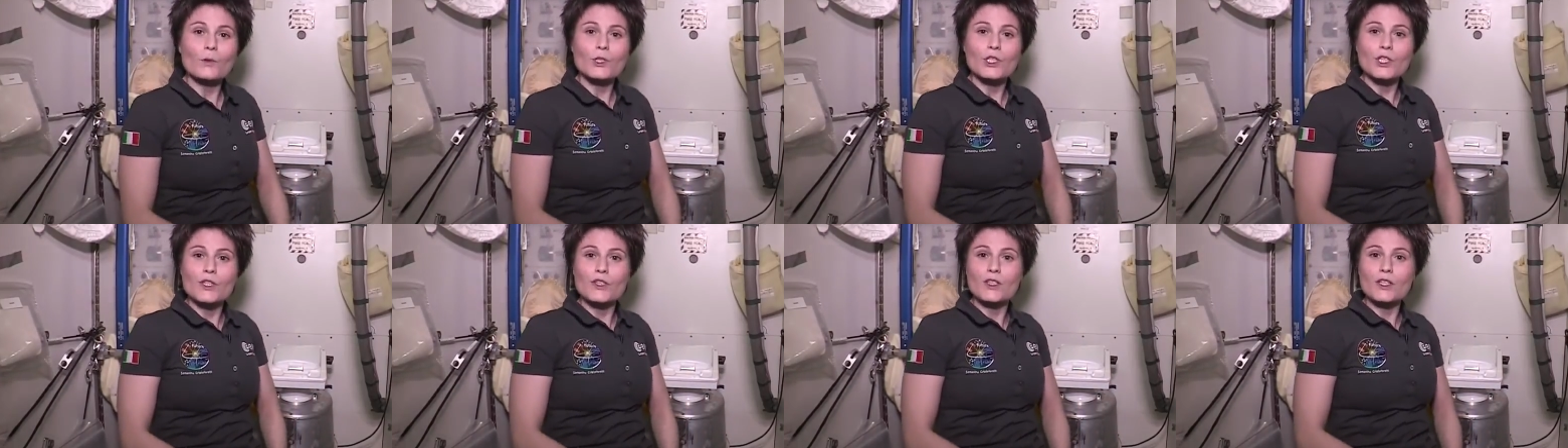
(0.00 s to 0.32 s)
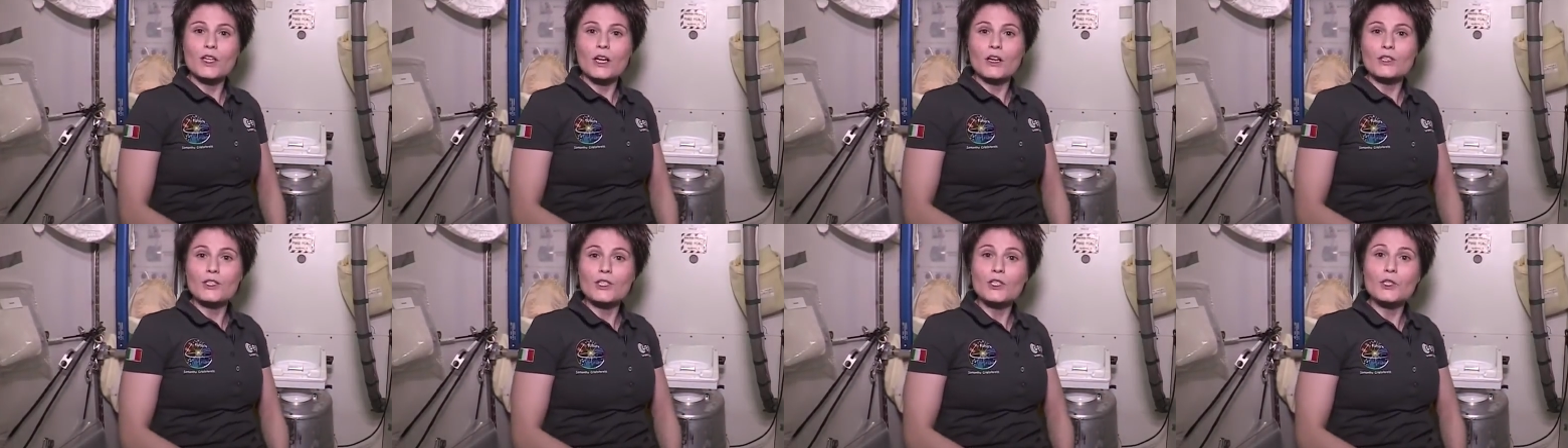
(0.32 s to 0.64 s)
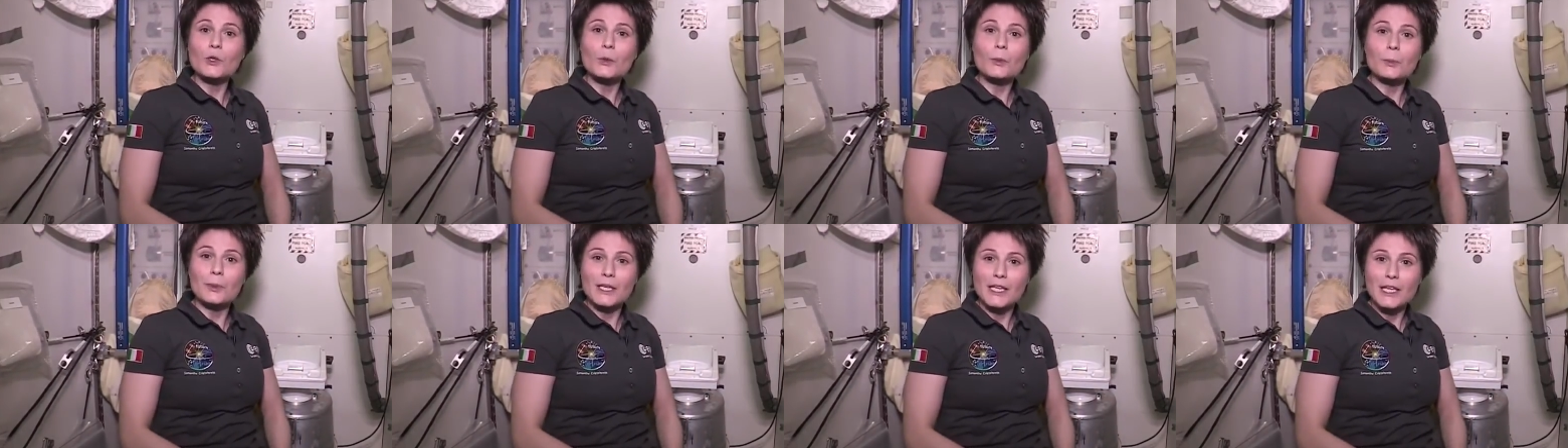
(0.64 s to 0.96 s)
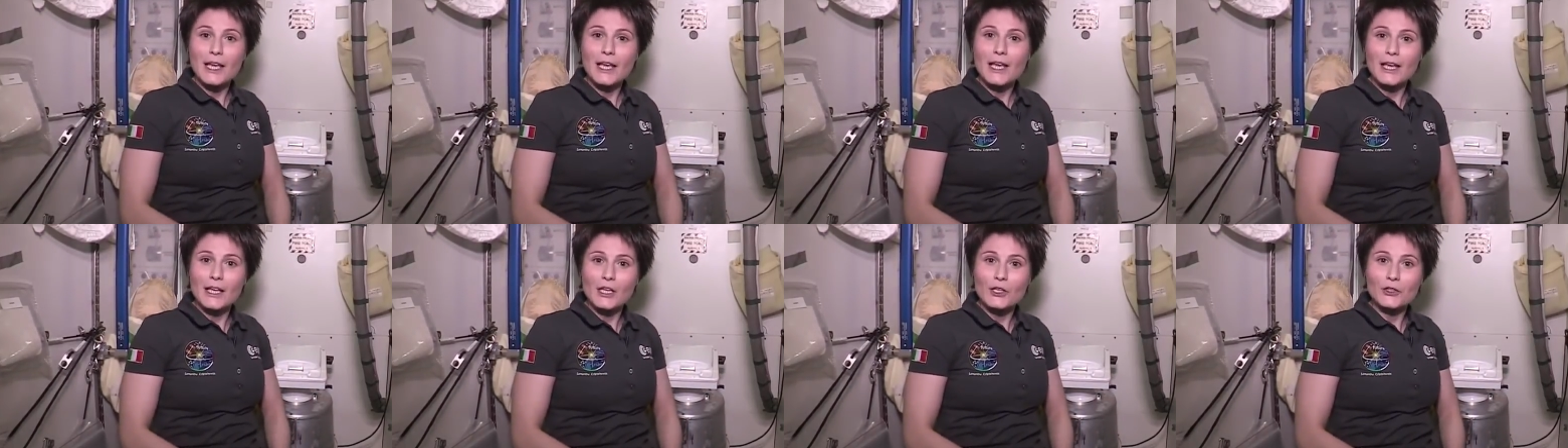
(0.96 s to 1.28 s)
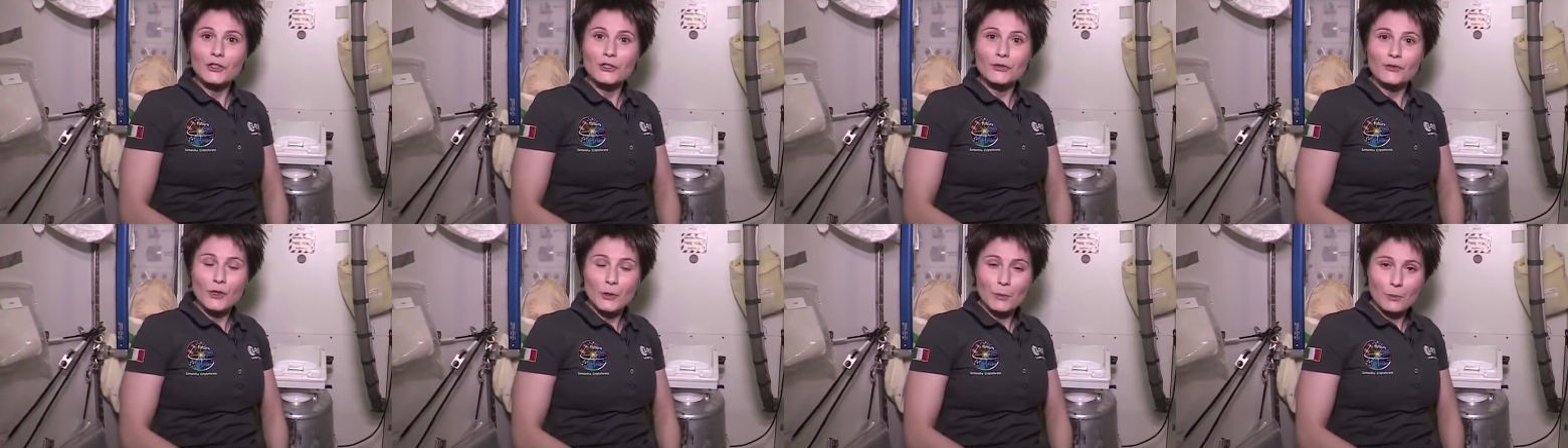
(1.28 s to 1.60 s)
which is called UPA,
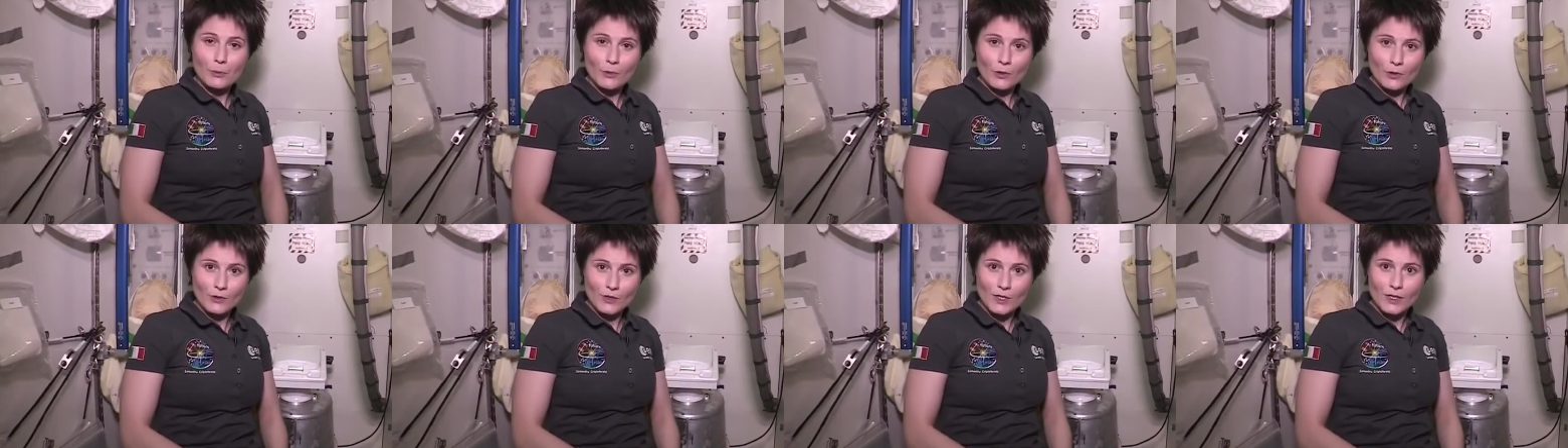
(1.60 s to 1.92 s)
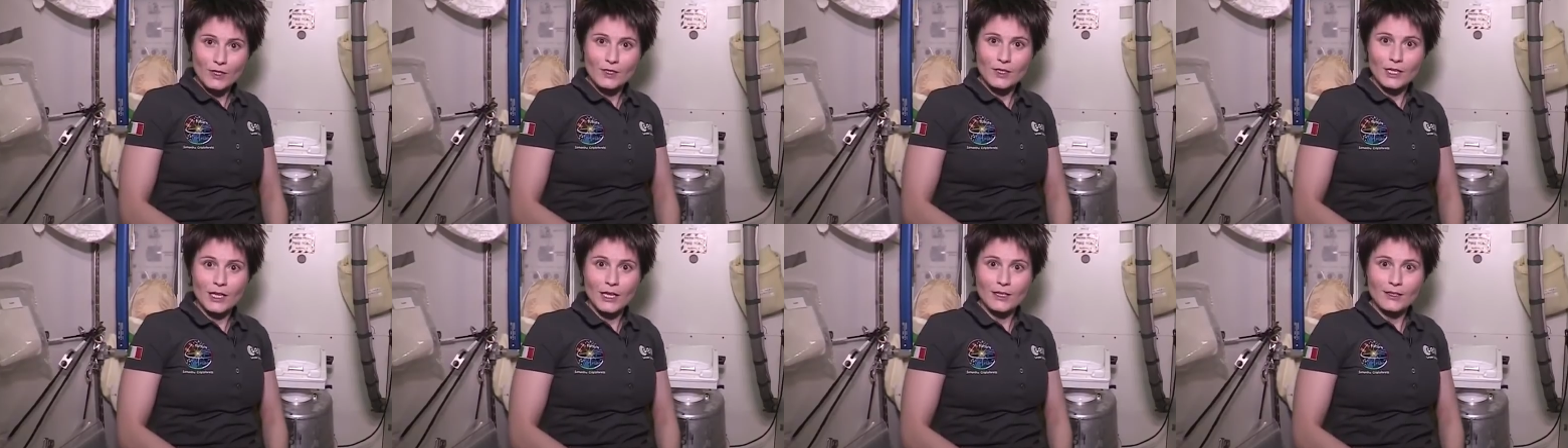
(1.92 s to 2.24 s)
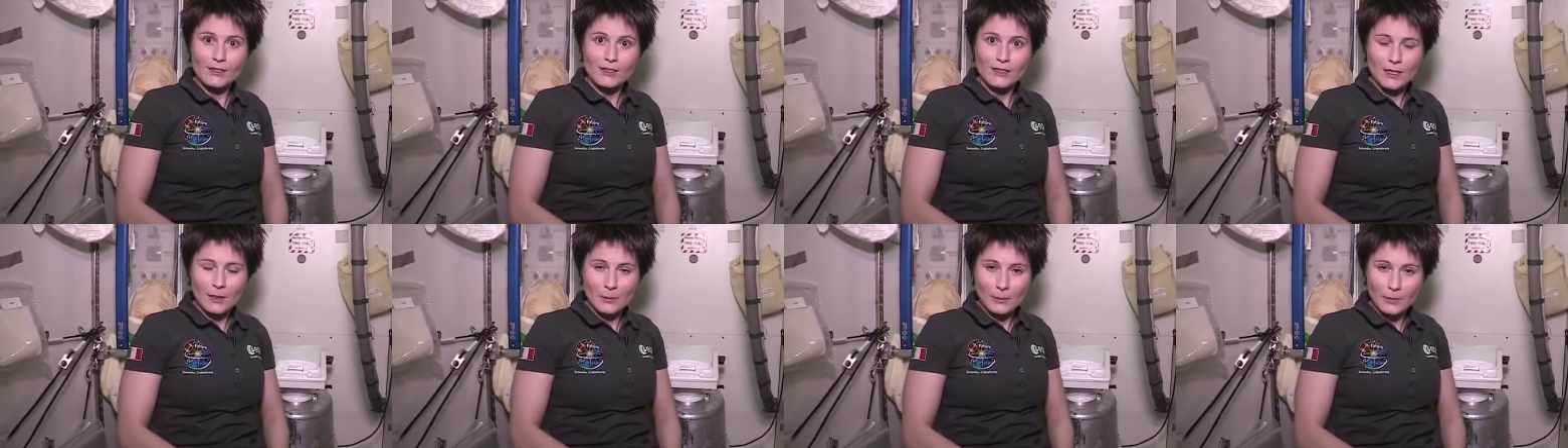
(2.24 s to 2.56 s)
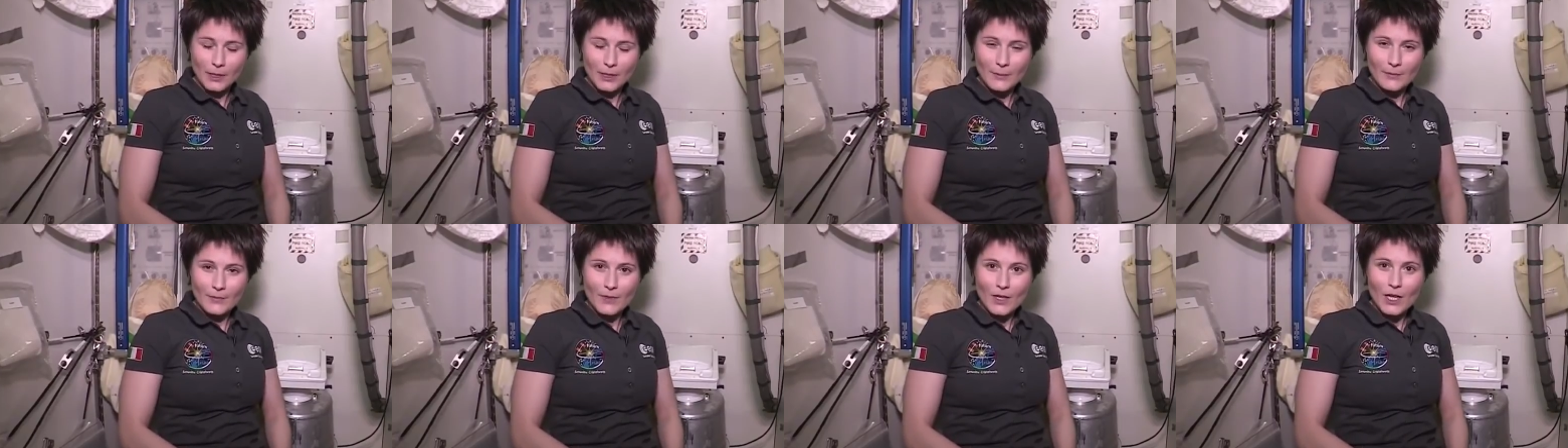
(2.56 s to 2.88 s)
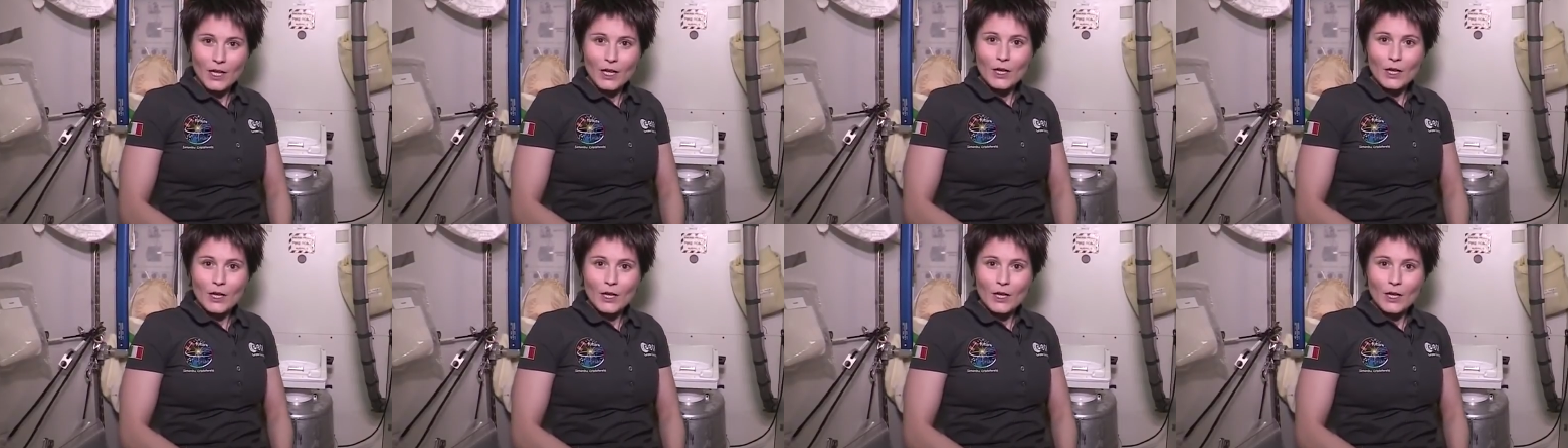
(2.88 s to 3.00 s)
Urine Processing Assembly,